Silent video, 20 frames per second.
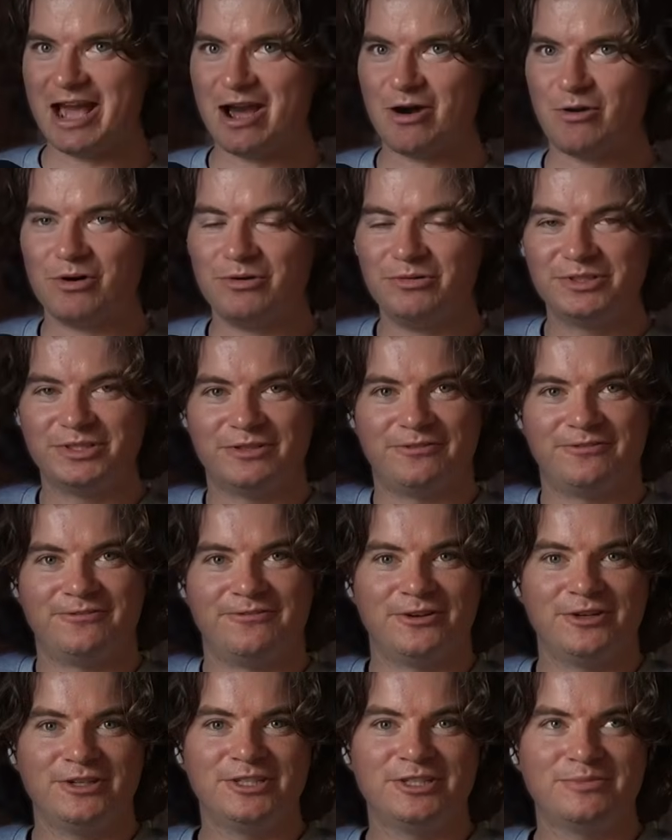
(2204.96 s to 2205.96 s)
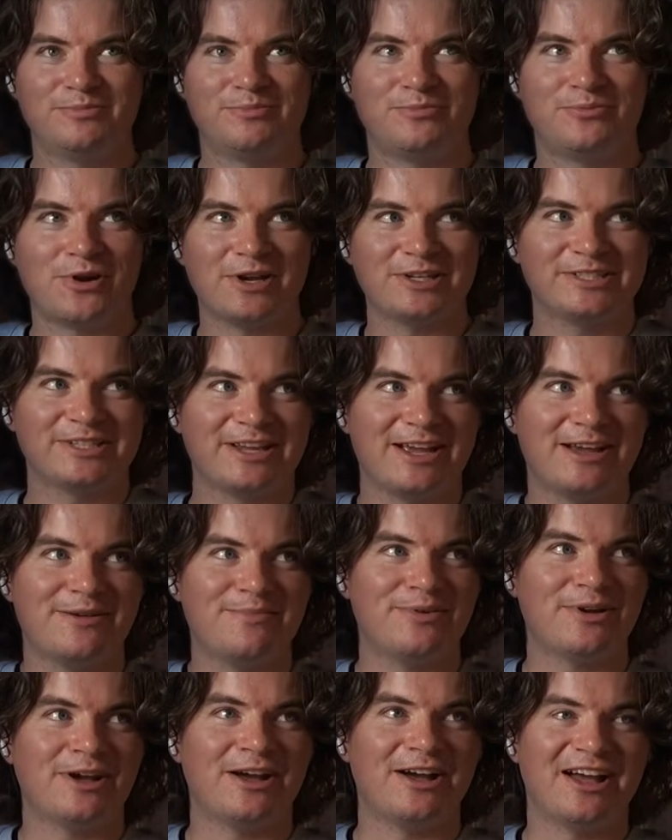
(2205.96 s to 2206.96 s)
Yeah, what was the first press
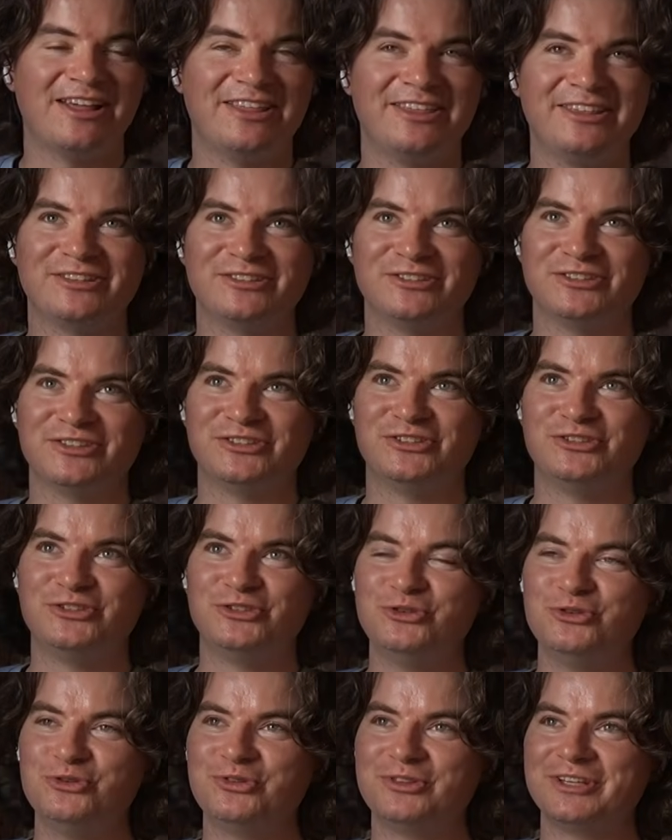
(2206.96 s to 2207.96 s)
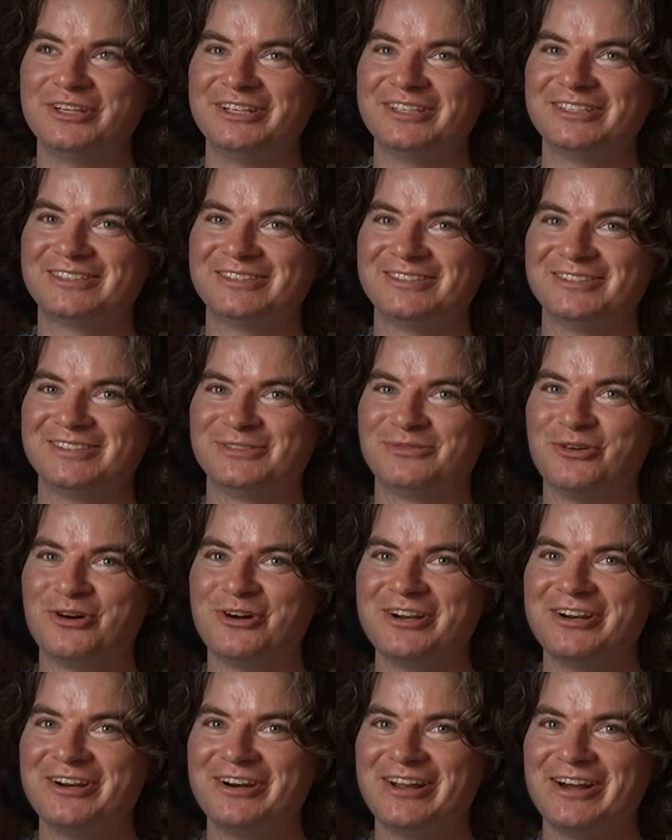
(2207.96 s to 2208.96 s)
camp? I think there's two things. There's
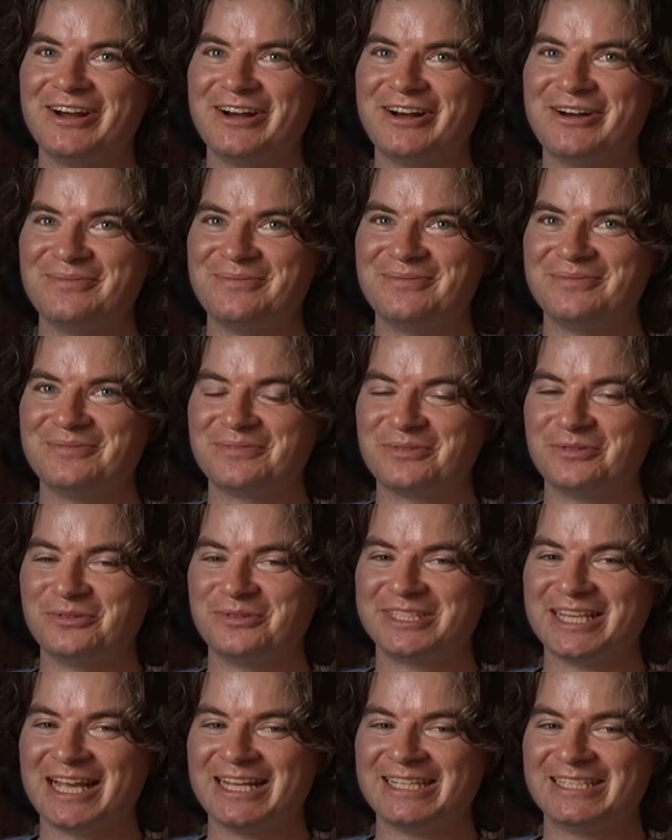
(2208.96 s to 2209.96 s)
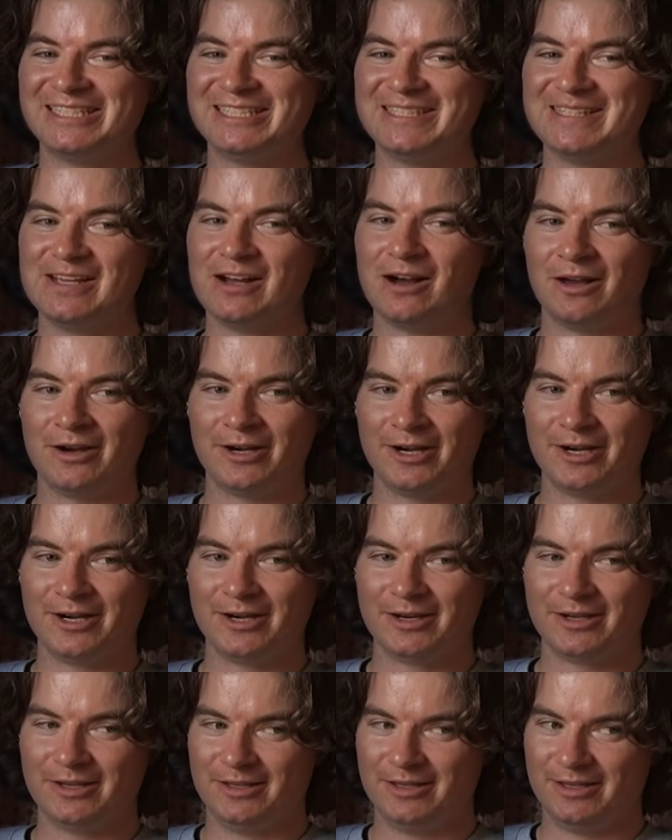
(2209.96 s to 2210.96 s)
one was at Sea
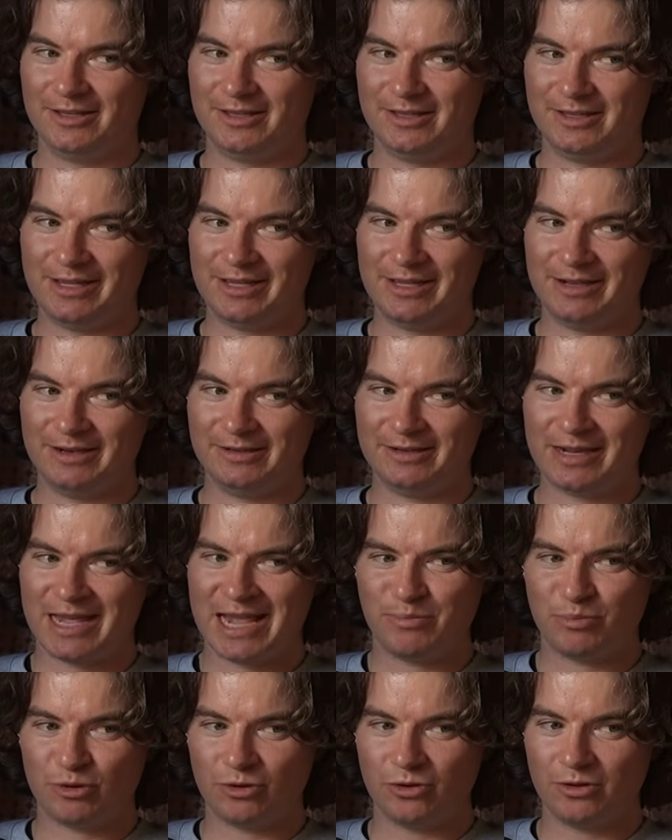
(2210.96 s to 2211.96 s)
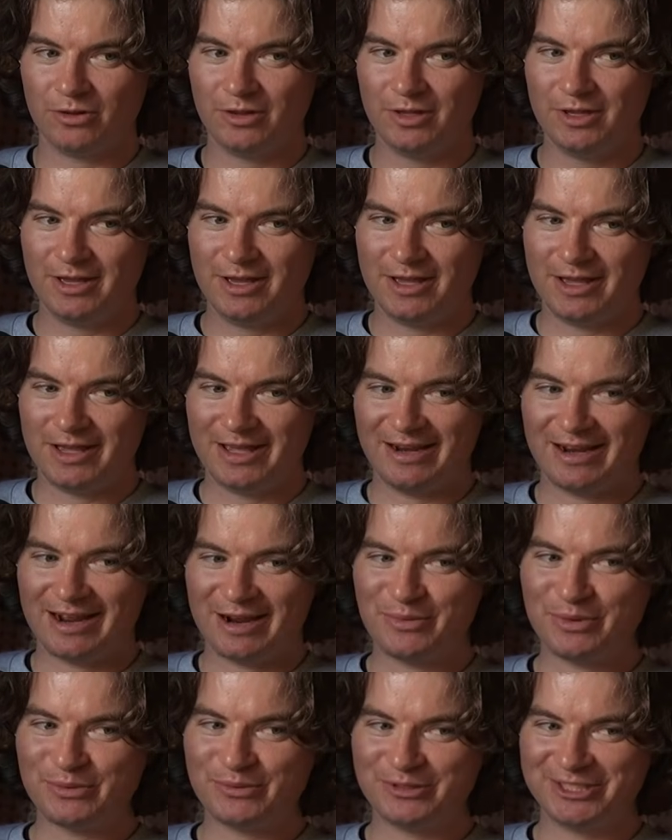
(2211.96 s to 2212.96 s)
Otter in April, and I
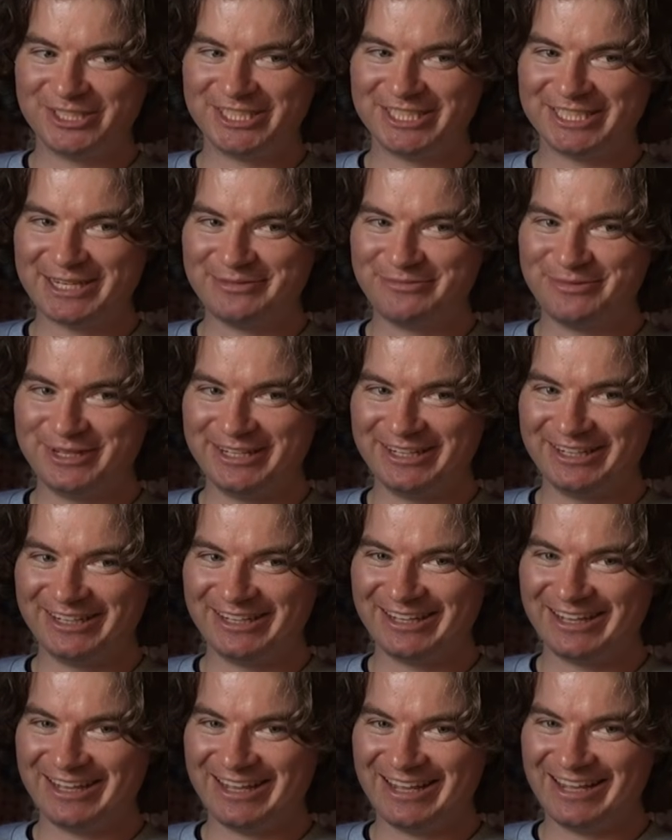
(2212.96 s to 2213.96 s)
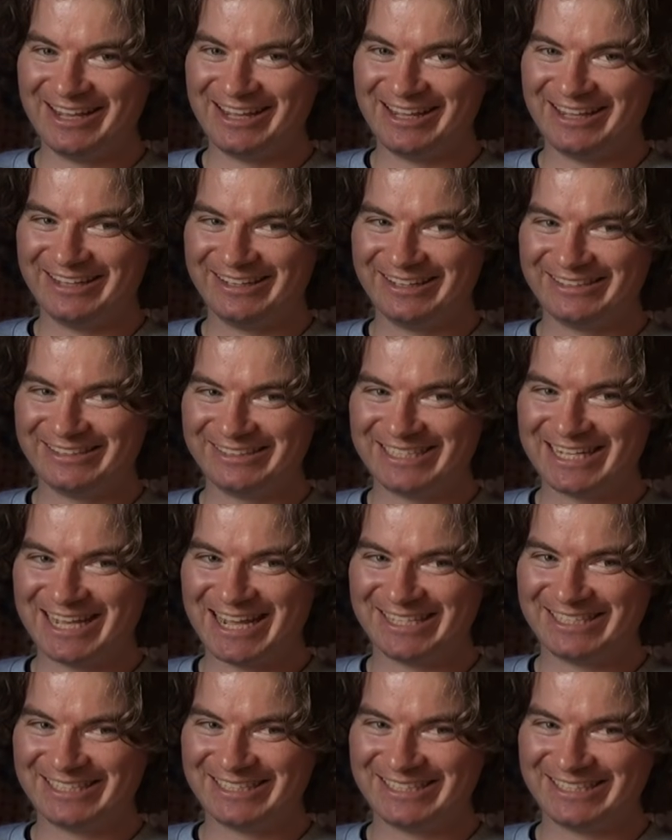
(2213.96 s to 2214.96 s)
remember skipping a
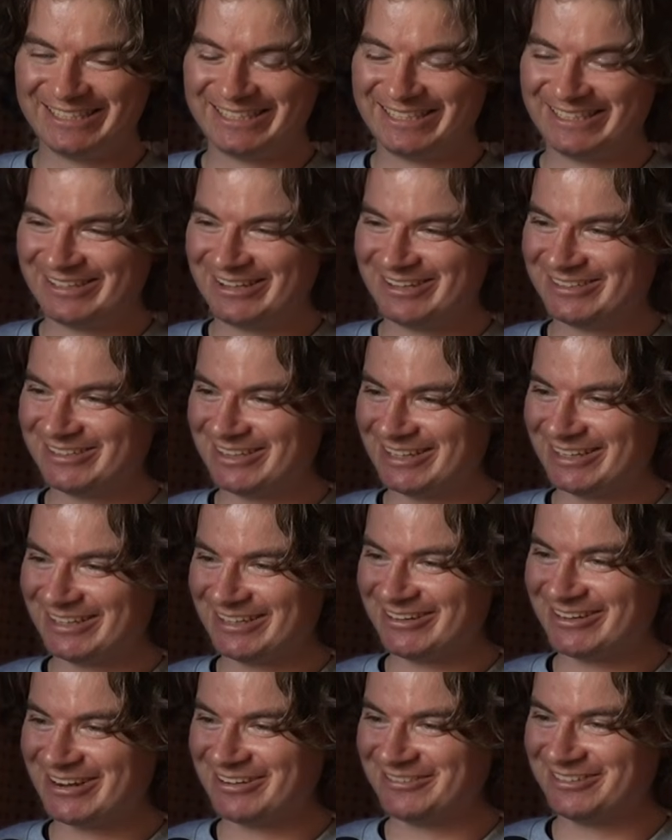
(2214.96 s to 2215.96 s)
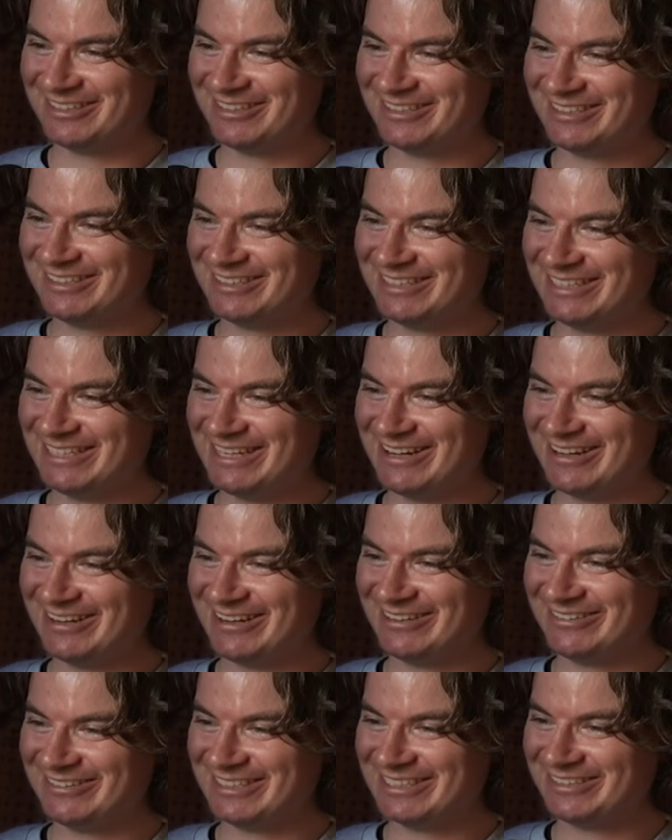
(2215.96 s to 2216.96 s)
test to go so I could go cover Sea
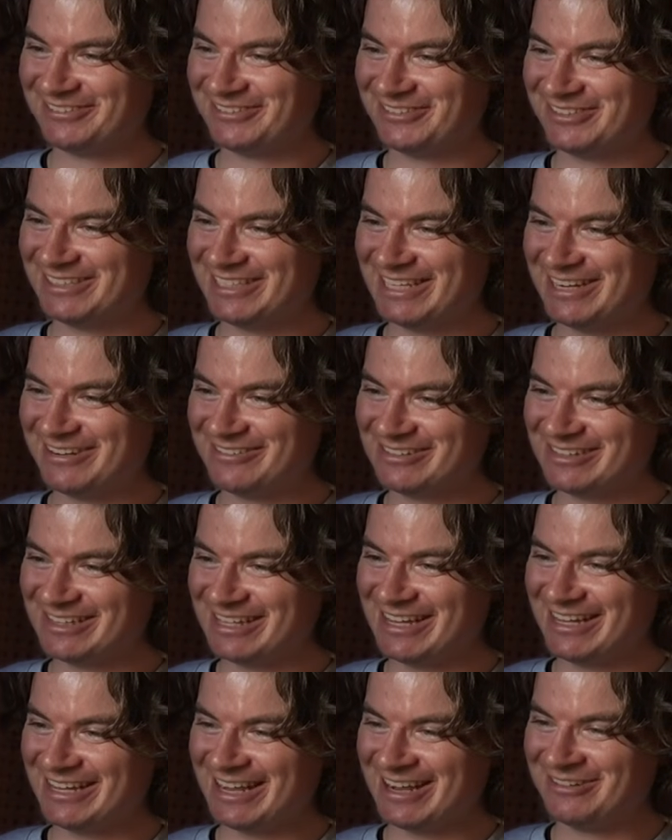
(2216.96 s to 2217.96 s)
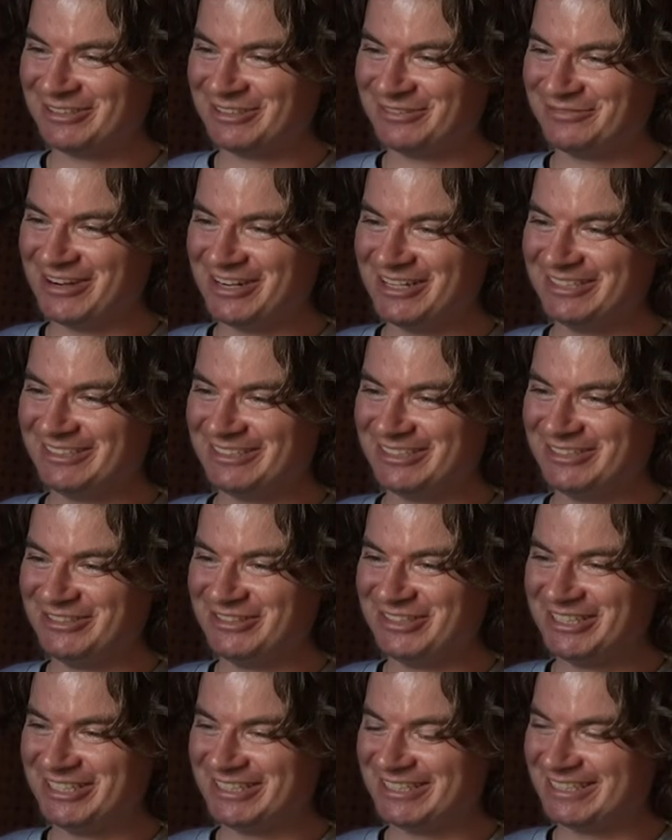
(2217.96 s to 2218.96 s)
Otter, which is the first time. And like I was a very
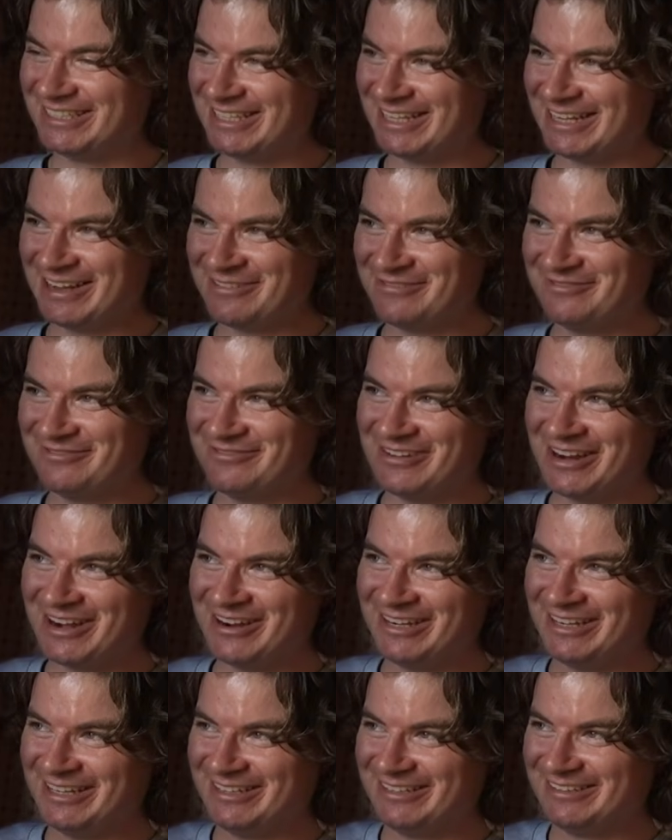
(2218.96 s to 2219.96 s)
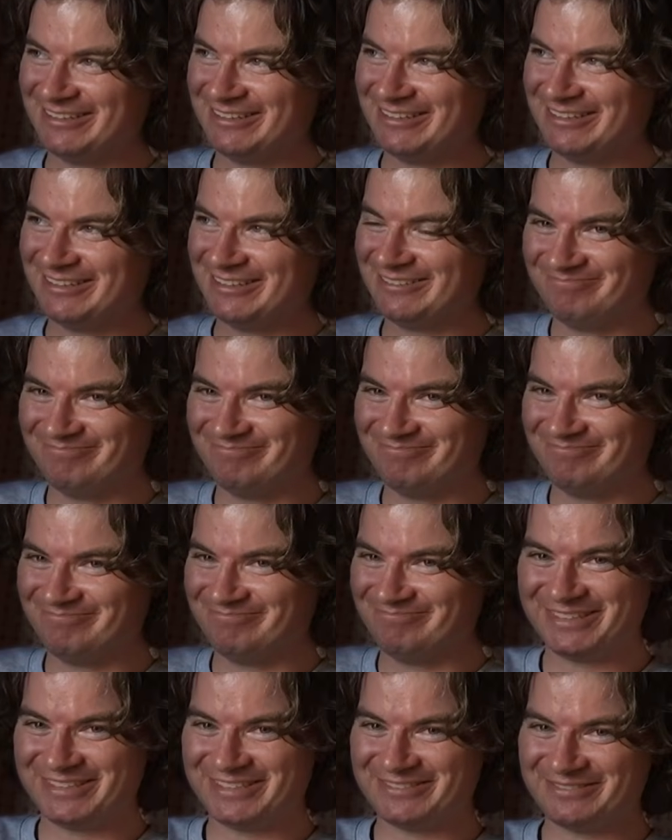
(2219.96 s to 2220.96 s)
studious, like I'm very
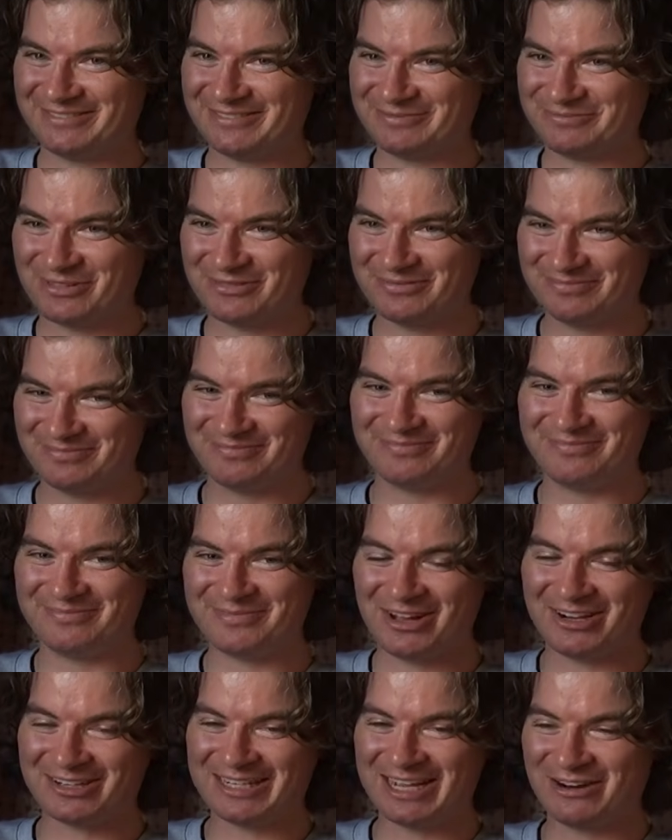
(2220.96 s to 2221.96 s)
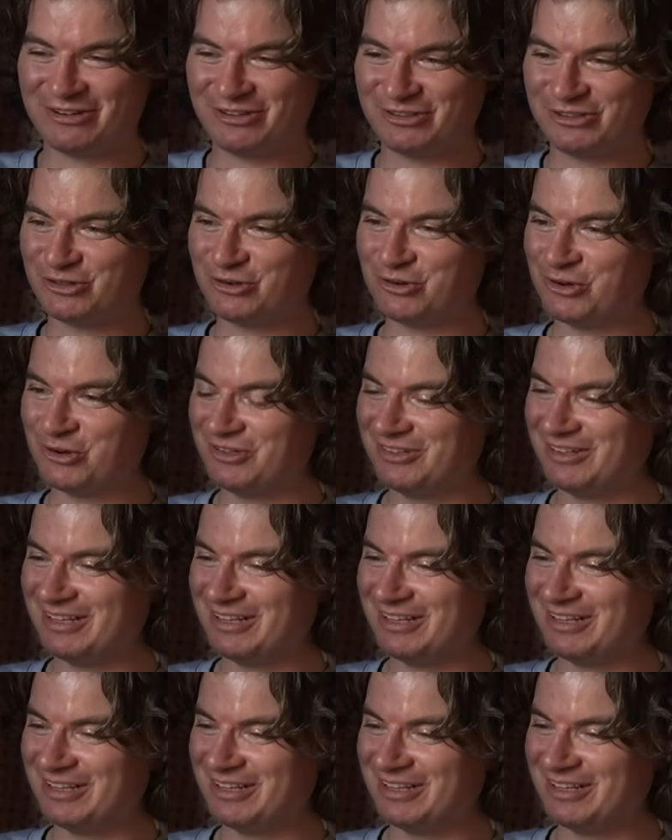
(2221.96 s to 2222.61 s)
was locked down on school.